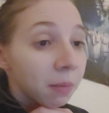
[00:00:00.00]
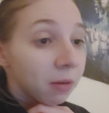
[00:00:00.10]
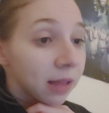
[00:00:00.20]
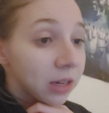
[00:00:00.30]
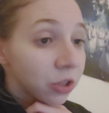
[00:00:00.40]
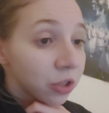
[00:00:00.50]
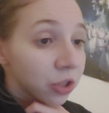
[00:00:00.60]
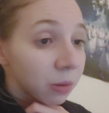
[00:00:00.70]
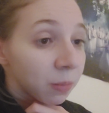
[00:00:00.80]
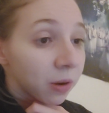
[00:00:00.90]
But
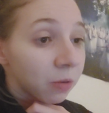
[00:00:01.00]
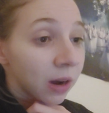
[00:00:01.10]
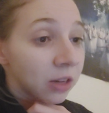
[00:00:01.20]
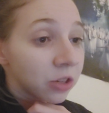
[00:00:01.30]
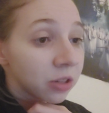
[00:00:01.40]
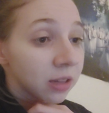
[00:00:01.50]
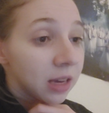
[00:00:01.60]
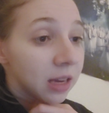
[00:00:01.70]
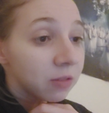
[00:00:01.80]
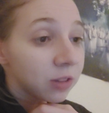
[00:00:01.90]
relationship
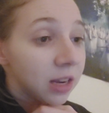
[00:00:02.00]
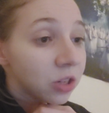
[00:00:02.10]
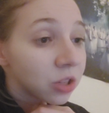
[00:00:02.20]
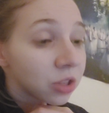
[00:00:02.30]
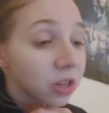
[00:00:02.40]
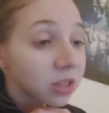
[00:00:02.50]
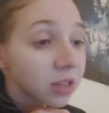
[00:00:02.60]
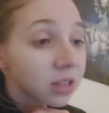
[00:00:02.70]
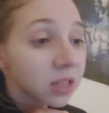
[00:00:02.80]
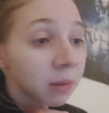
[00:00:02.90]
gradually teaches us
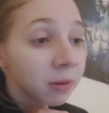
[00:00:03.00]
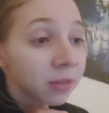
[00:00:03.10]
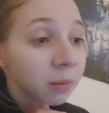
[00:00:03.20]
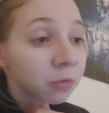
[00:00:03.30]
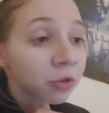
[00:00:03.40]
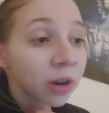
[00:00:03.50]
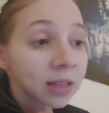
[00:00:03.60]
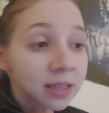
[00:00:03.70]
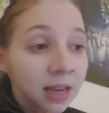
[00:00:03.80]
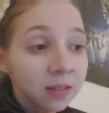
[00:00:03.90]
that some of them
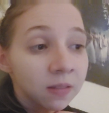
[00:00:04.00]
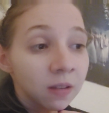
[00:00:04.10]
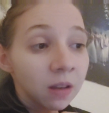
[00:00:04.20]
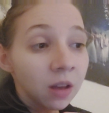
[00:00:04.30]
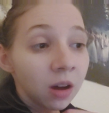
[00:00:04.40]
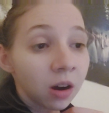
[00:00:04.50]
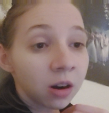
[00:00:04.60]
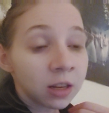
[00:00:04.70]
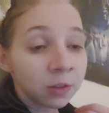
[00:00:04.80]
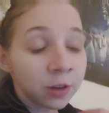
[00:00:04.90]
transcend
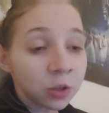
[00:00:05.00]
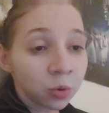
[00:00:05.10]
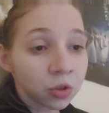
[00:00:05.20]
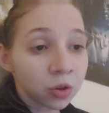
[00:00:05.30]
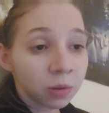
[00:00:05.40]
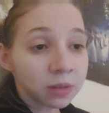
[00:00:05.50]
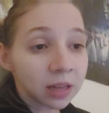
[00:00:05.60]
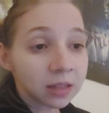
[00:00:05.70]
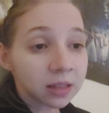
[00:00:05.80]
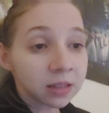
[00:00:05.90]
our individual
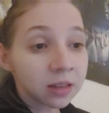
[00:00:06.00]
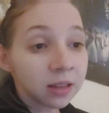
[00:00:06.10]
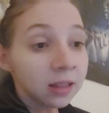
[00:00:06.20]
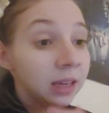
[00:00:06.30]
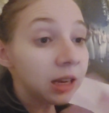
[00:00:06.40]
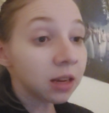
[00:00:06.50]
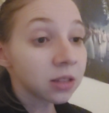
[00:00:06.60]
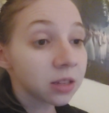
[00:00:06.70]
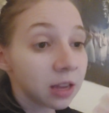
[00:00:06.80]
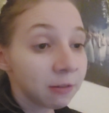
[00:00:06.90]
circumstances, linking
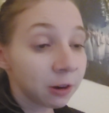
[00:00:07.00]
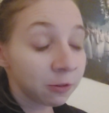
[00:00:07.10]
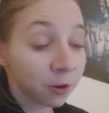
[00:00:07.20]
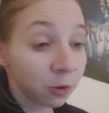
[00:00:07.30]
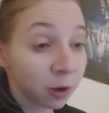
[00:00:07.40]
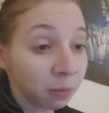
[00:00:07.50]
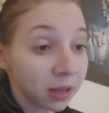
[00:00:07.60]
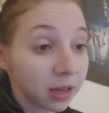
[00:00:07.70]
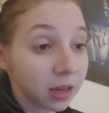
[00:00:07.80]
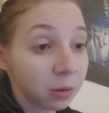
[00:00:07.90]
us
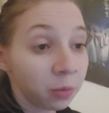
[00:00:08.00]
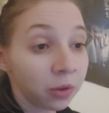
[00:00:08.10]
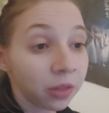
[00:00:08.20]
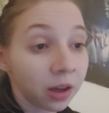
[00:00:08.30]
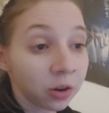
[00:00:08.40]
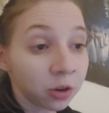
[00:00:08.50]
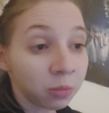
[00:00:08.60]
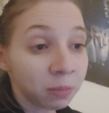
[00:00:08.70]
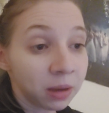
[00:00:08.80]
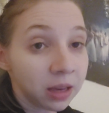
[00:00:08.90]
irrevocably with other
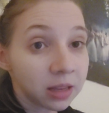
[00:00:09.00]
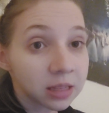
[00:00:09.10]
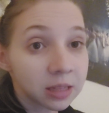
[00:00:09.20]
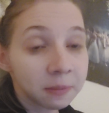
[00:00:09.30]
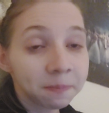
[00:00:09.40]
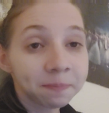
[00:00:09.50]
human beings.